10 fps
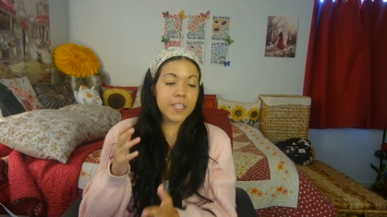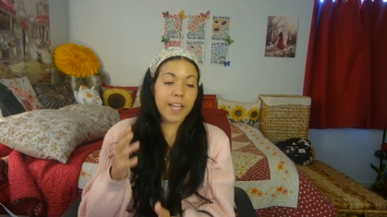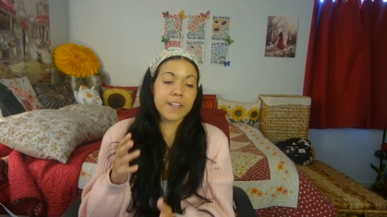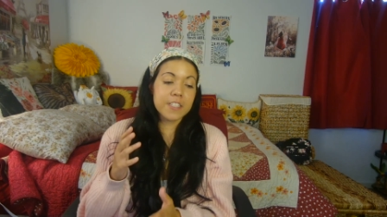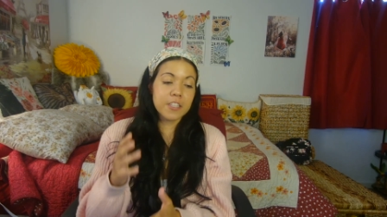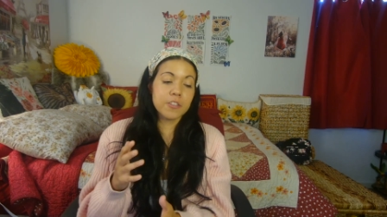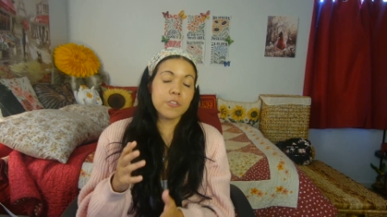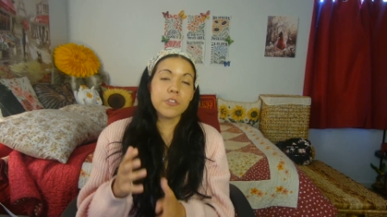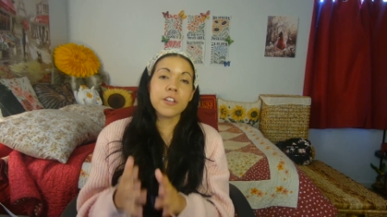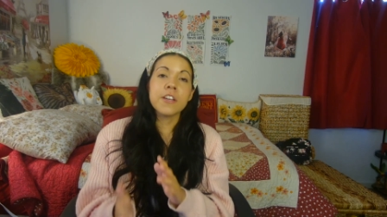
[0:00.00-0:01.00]
against the
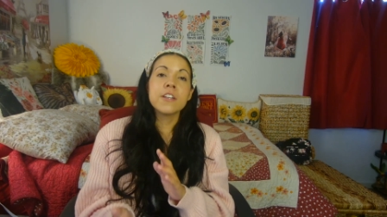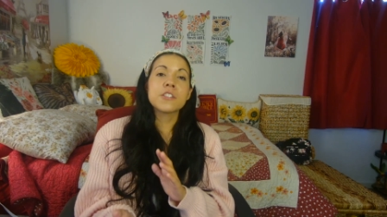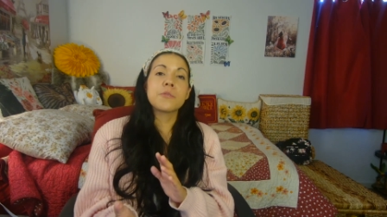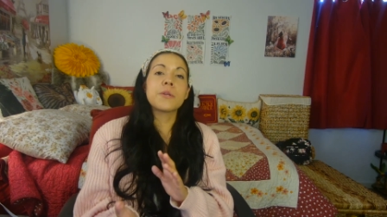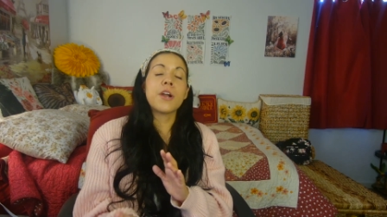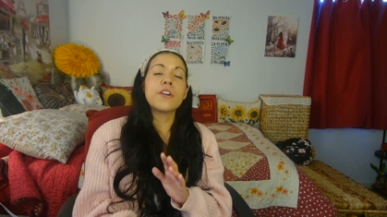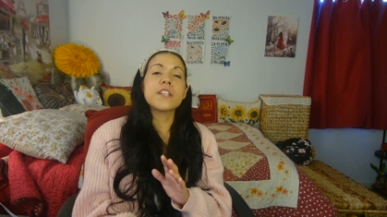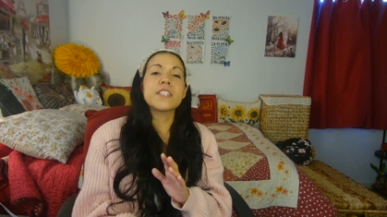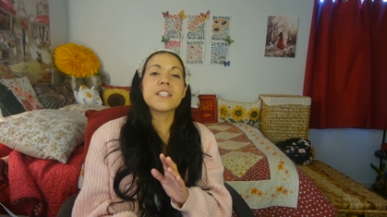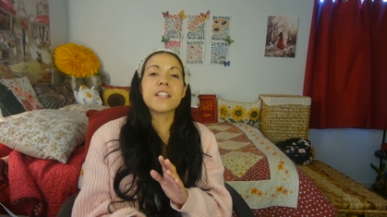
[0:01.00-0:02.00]
Lord. So, we
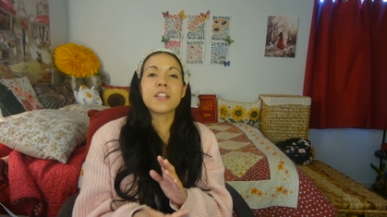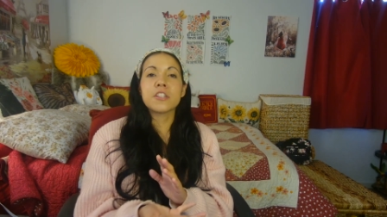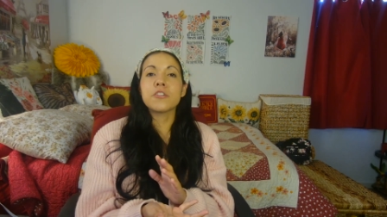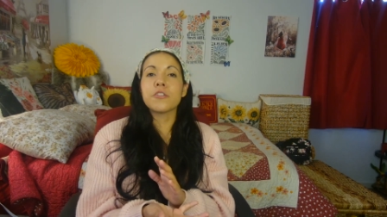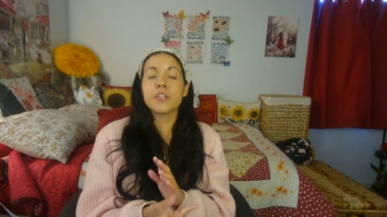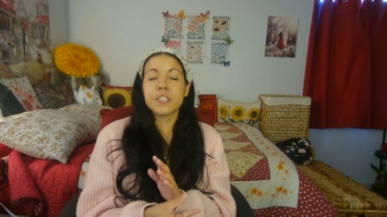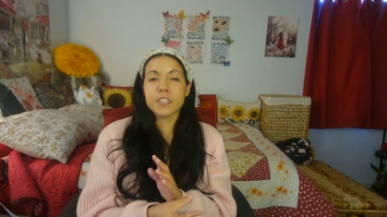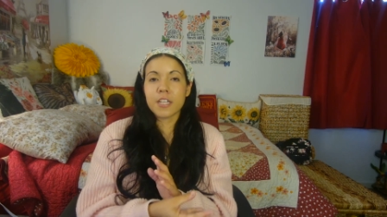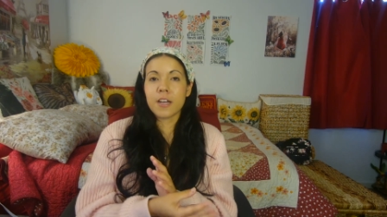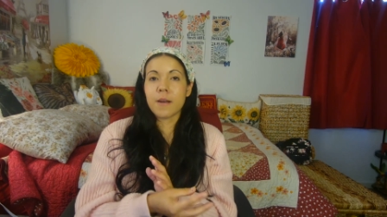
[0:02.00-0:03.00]
already see that the Lord is